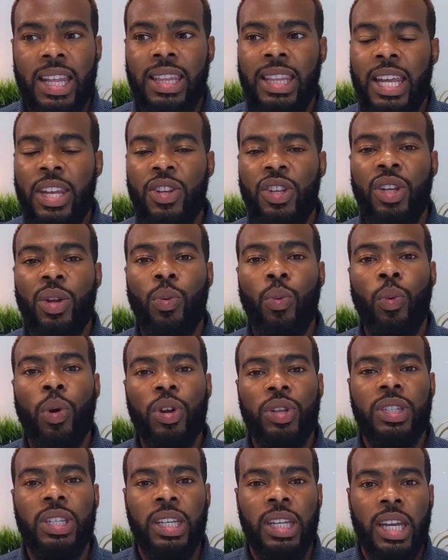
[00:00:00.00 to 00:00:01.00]
then you can
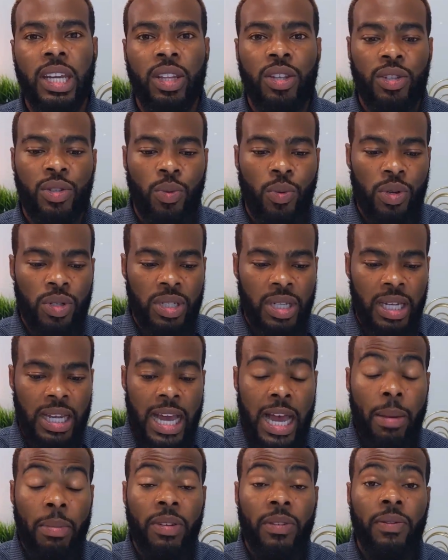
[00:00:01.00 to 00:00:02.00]
work together towards a
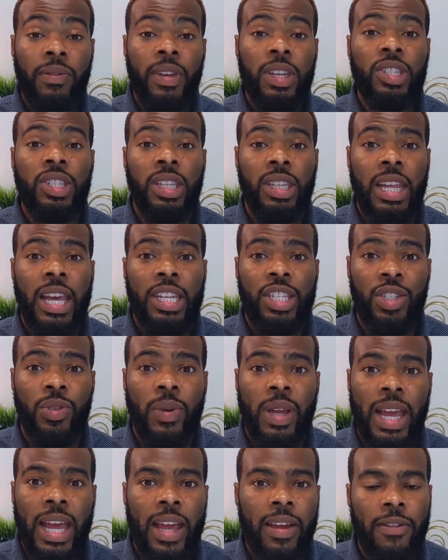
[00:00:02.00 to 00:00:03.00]
common vision that you
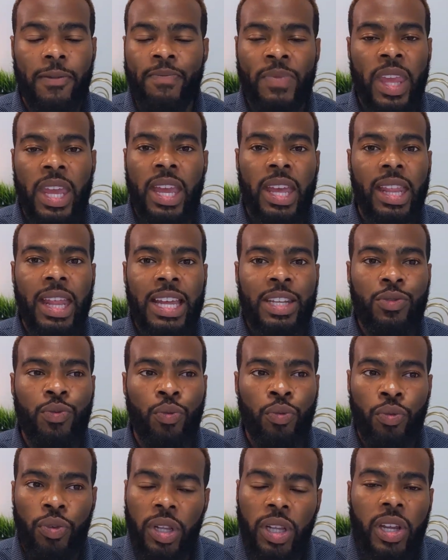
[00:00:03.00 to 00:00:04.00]
have. That's
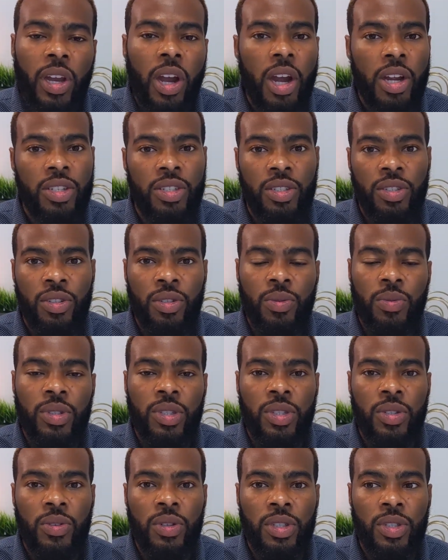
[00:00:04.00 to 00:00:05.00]
really hard to do with
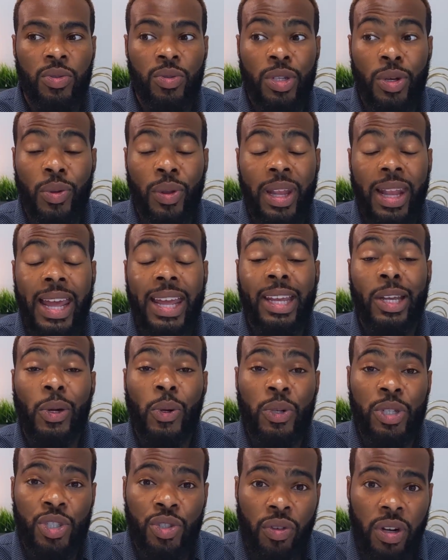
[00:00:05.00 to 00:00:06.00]
students who don't like
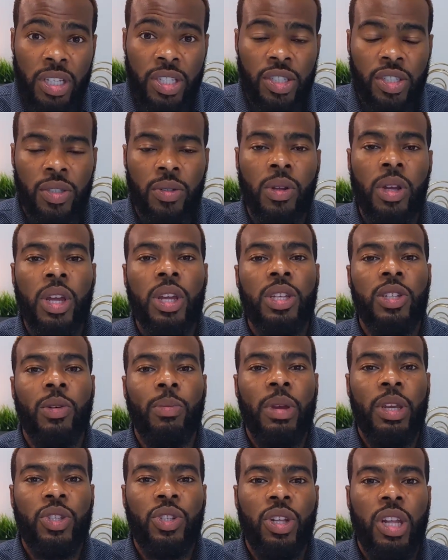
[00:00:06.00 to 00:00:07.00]
or trust you. So
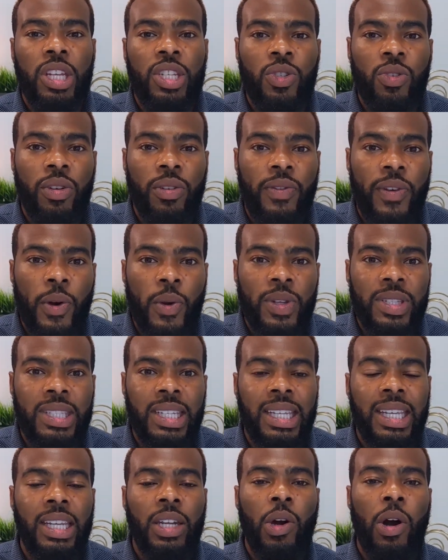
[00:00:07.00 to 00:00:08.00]
make sure that you are
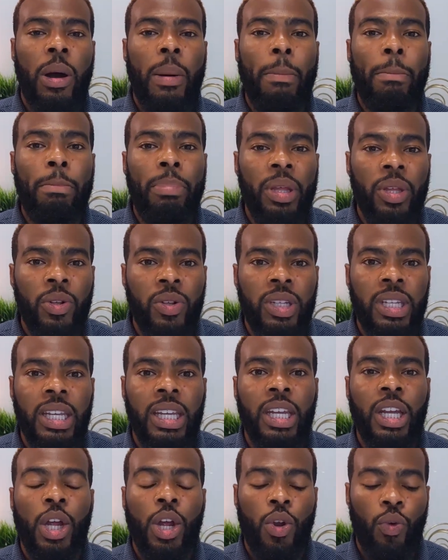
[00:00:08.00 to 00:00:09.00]
focusing in on
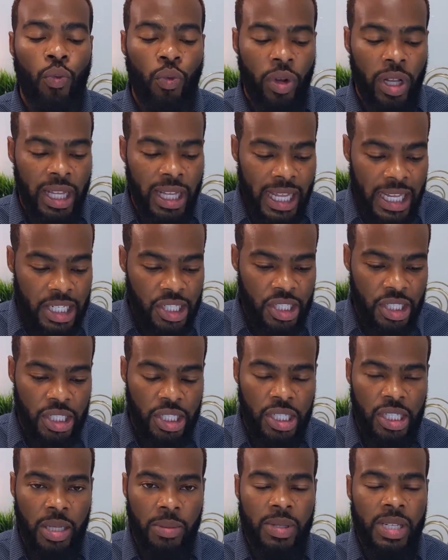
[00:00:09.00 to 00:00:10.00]
building
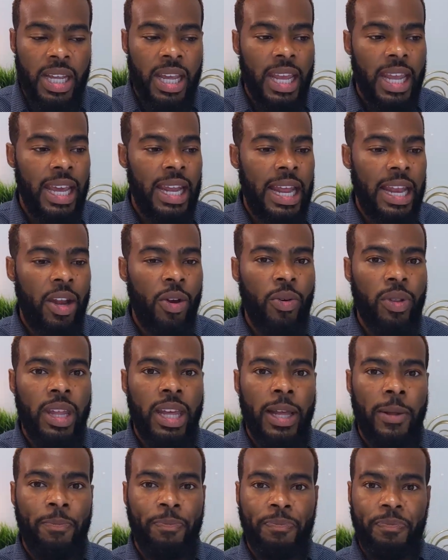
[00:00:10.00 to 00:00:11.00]
relationships. And I know
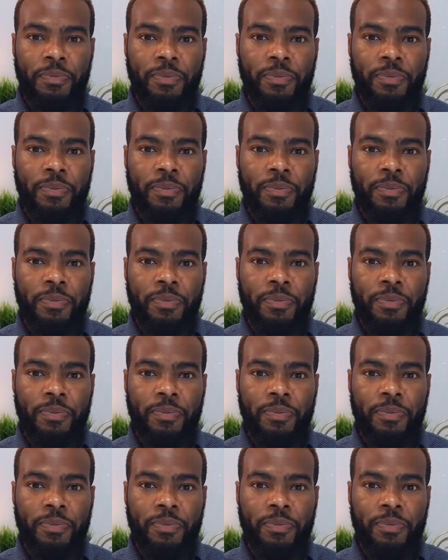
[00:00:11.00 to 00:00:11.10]
that